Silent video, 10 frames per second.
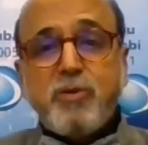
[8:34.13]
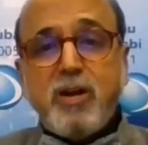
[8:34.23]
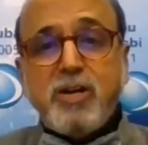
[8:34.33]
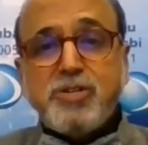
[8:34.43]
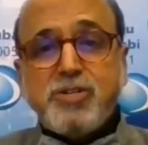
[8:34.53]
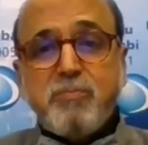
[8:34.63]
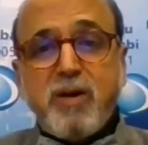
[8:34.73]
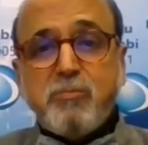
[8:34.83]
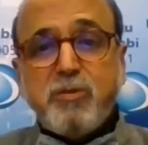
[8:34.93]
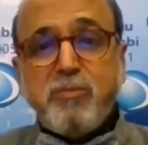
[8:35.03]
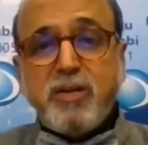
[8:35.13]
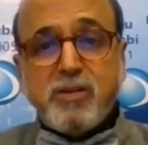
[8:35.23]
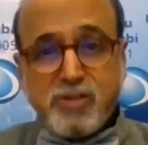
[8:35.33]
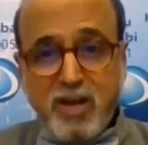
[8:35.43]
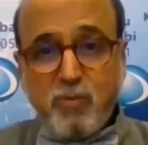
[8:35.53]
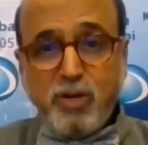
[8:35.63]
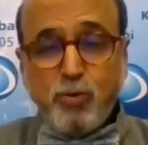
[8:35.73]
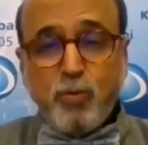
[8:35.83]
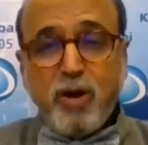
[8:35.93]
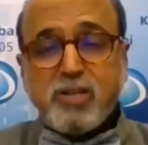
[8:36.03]
relationship management meetings like we
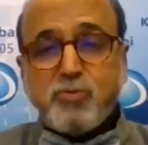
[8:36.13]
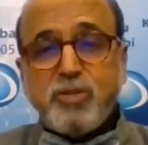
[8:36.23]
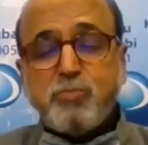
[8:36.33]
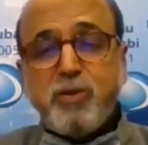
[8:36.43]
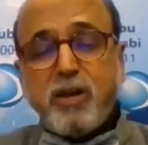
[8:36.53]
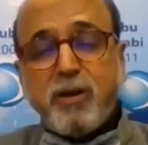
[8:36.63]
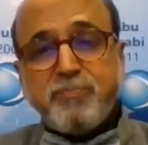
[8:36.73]
do as we speak.